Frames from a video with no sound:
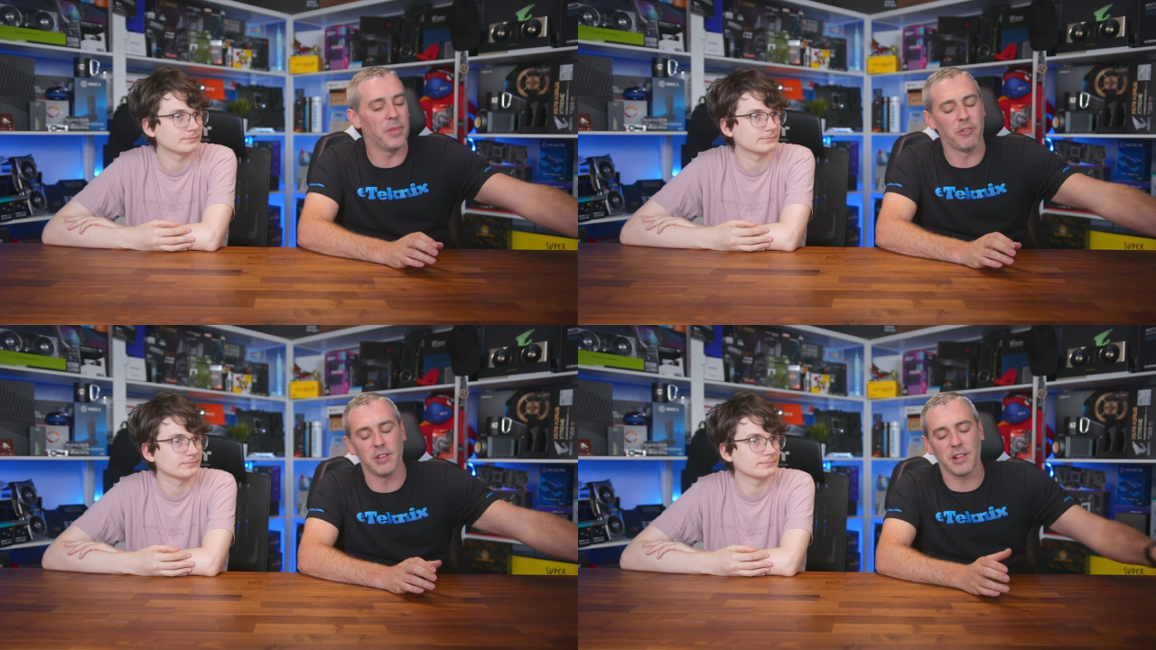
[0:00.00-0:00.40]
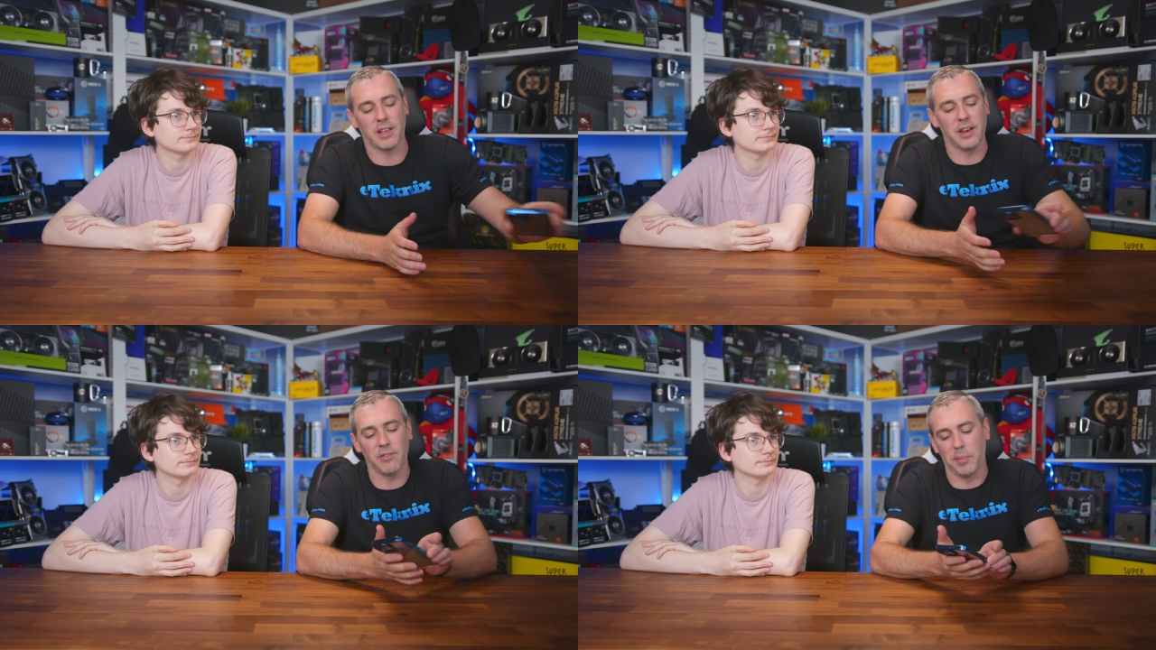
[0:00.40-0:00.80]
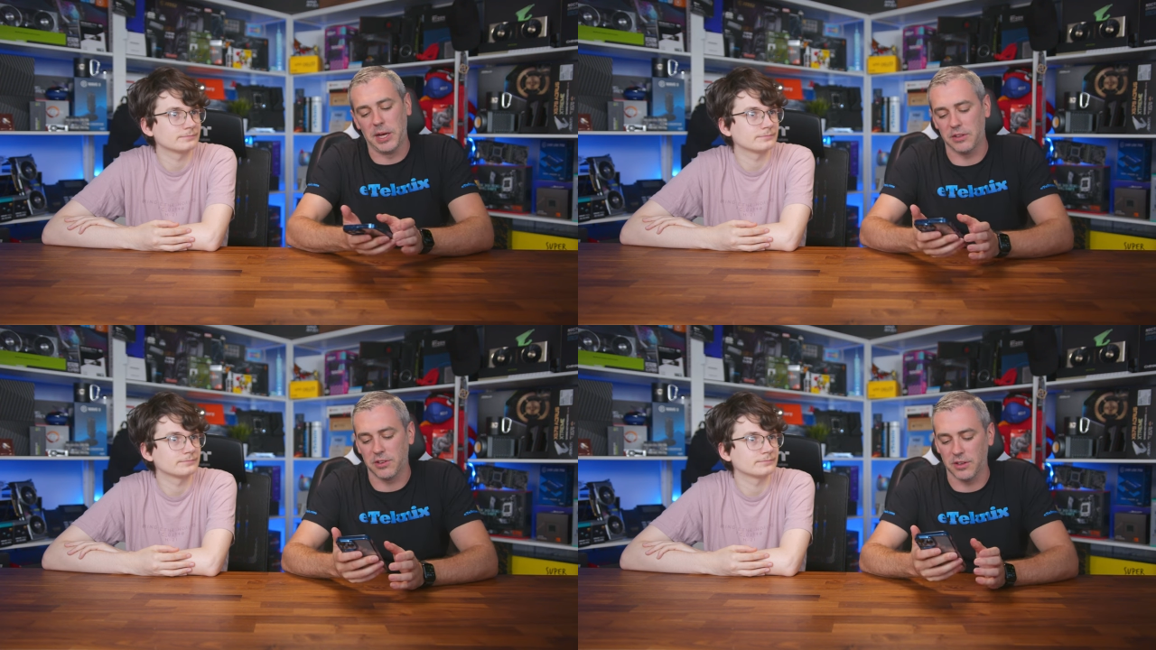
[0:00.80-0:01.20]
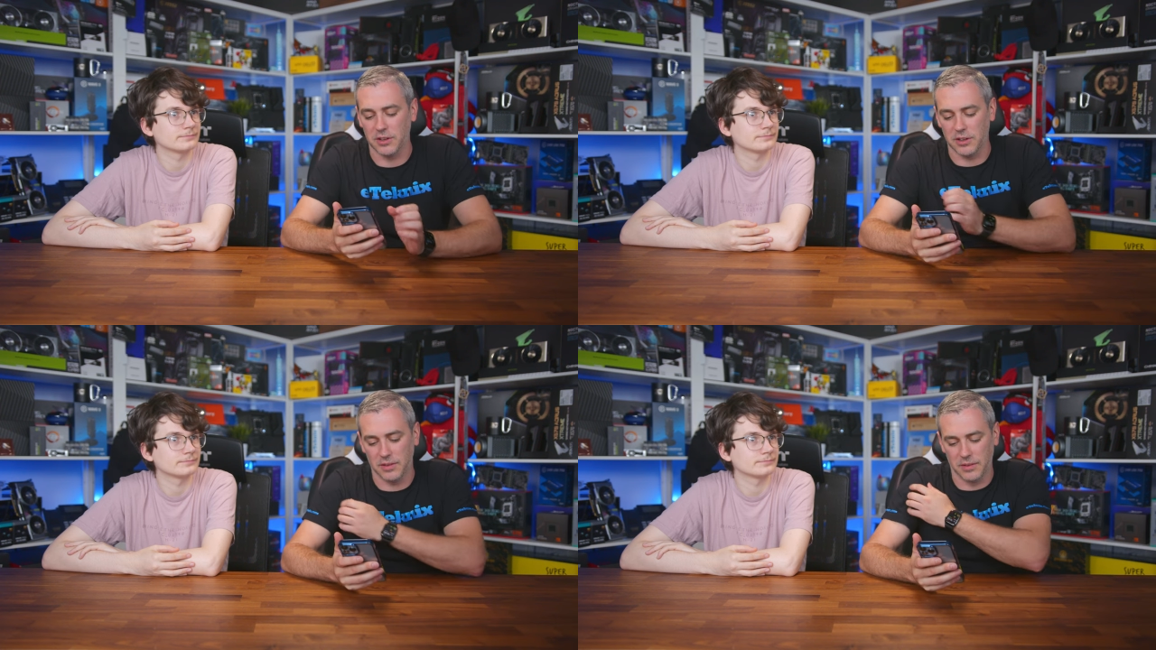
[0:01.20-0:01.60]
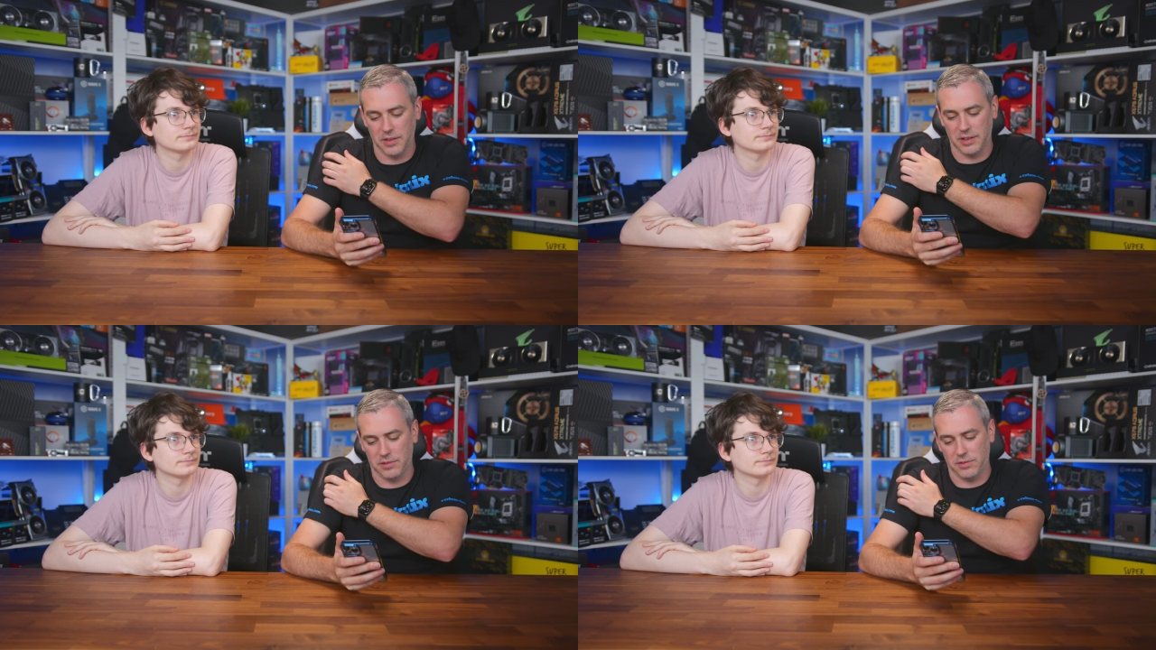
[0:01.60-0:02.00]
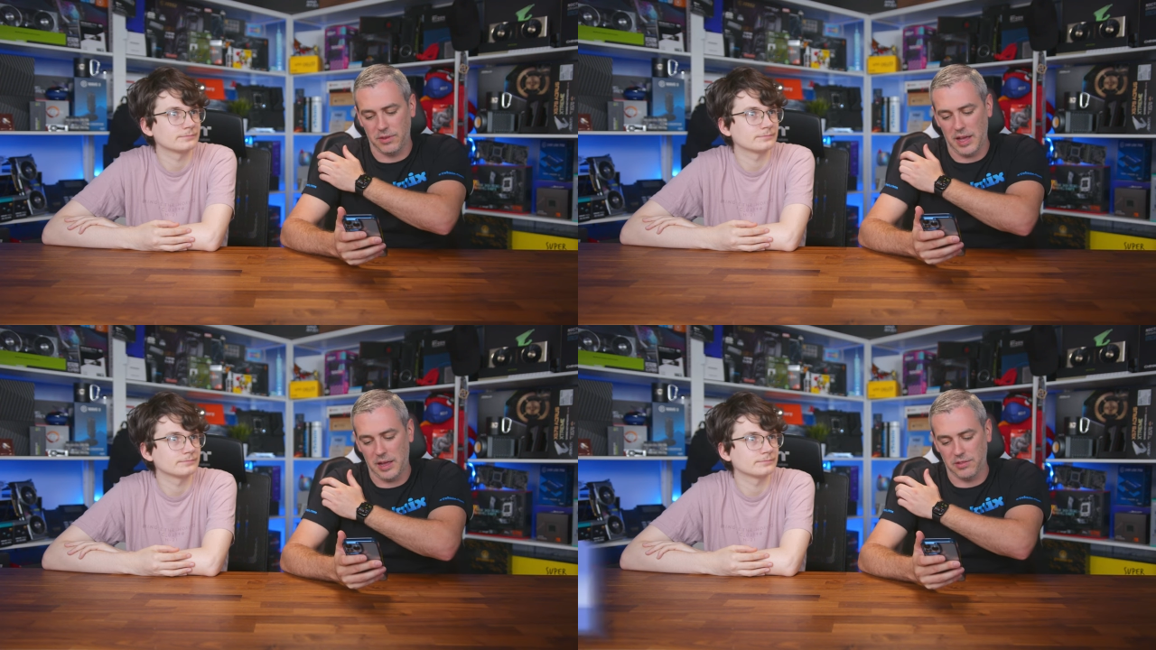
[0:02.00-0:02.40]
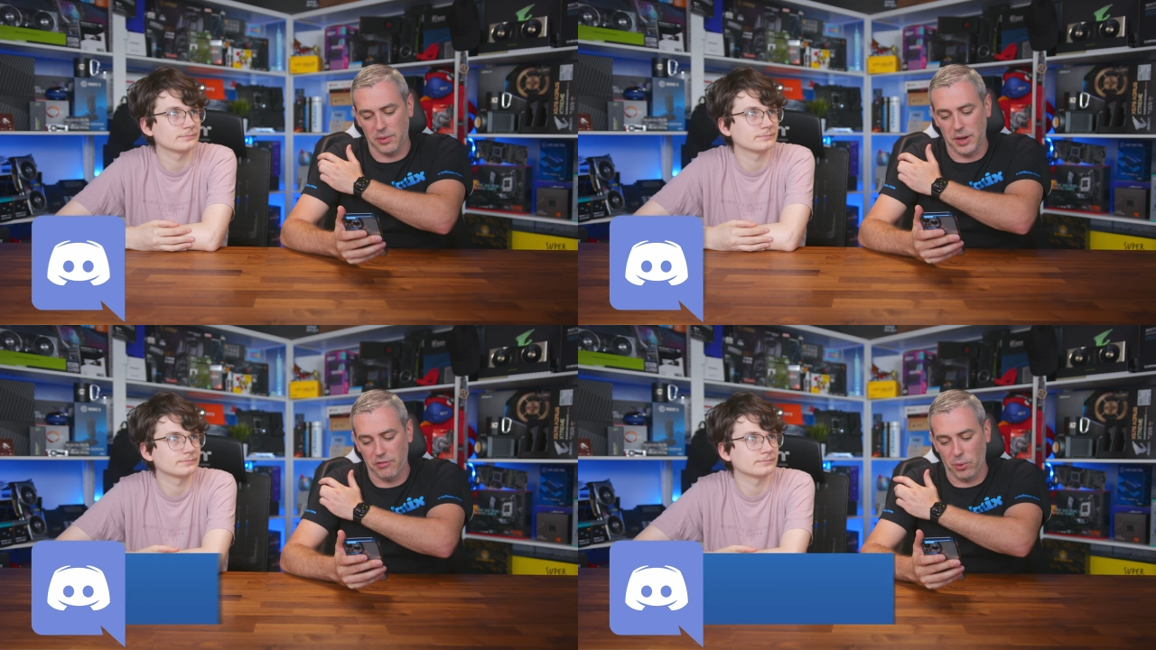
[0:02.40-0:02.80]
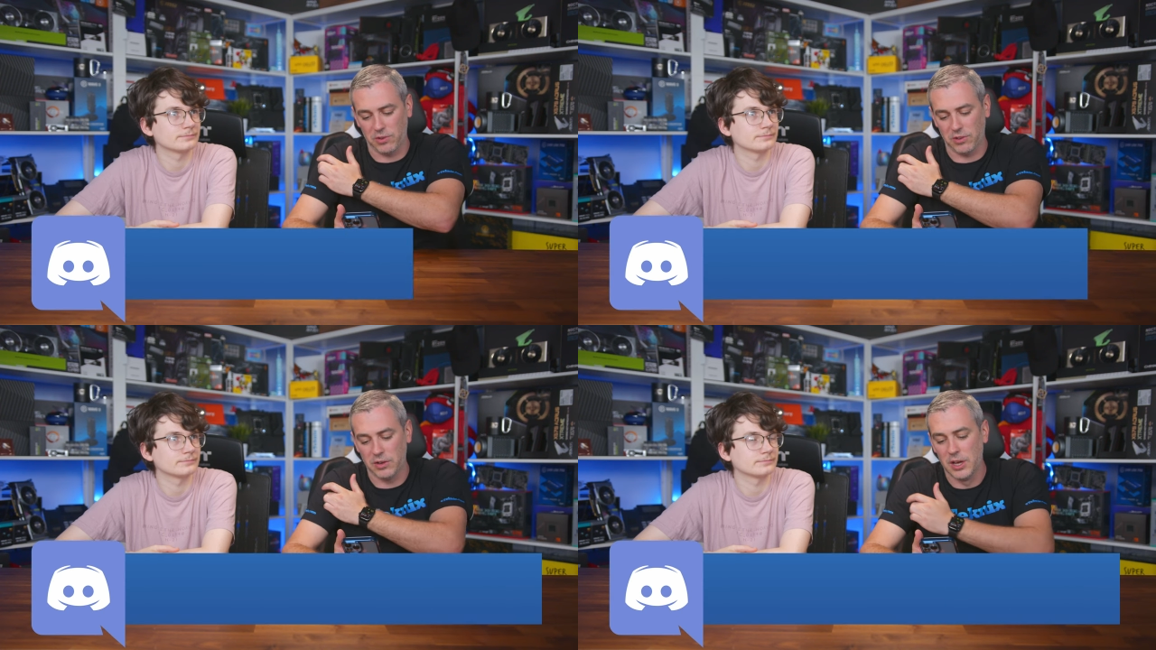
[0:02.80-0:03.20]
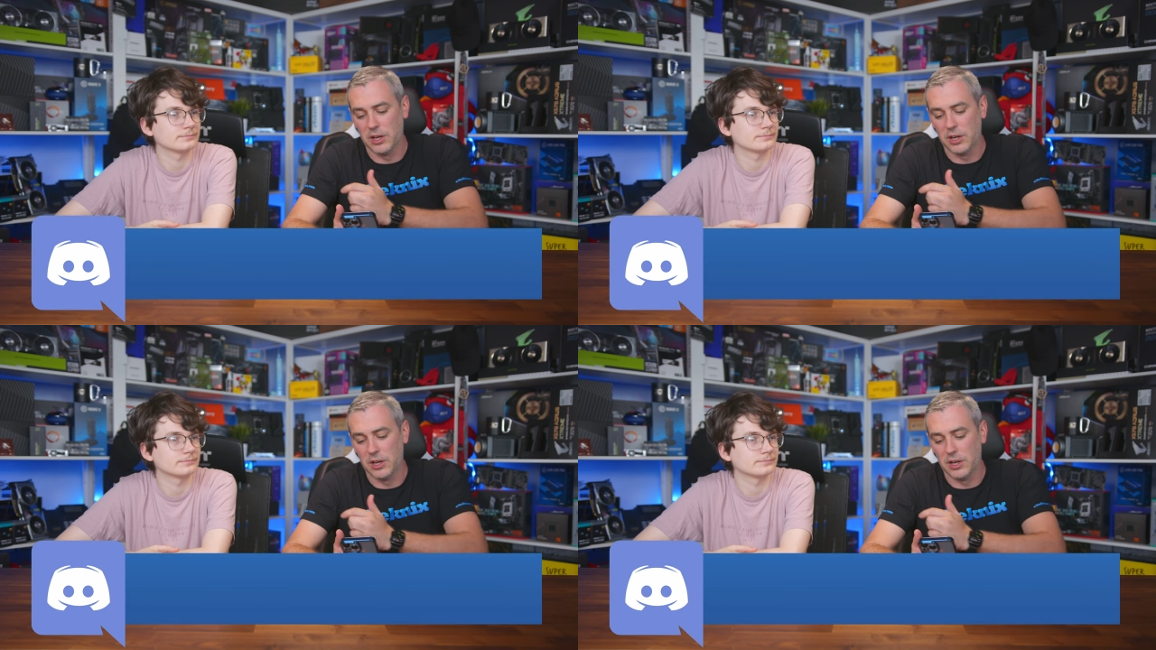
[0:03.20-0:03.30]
Speaker 1: there is like another part to this, uh, so another question.